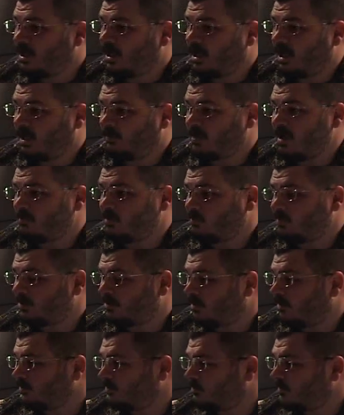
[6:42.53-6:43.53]
Maybe we
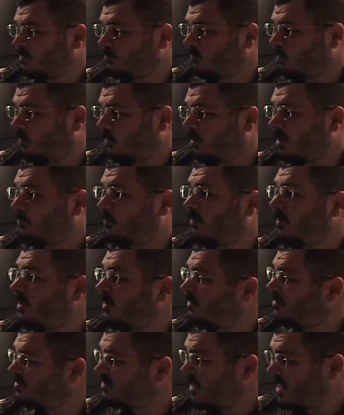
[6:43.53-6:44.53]
start doing more upper
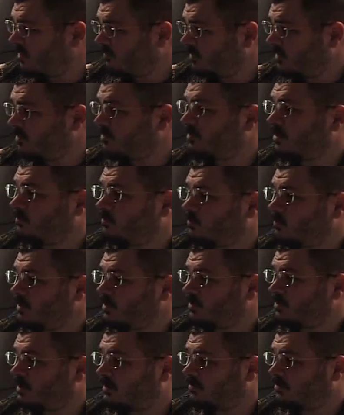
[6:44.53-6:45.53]
air soundings that we
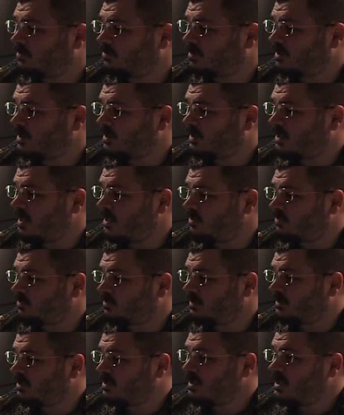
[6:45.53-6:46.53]
start to see
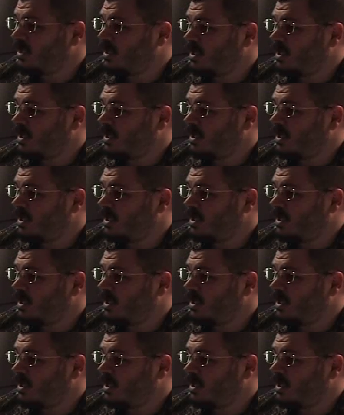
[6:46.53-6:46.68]
occasionally,